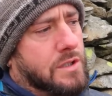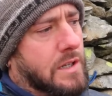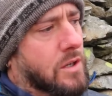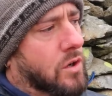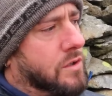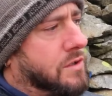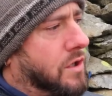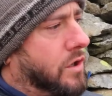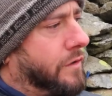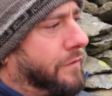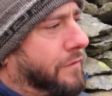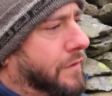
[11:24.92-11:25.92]
caught
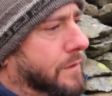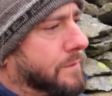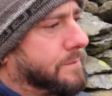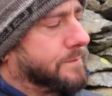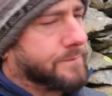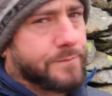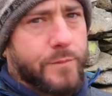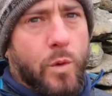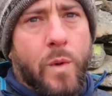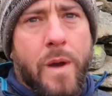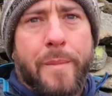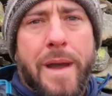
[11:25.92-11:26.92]
sort of
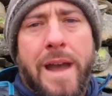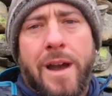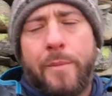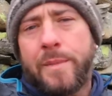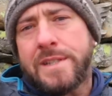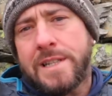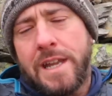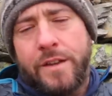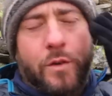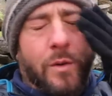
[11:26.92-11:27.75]
wear my heart on my sleeve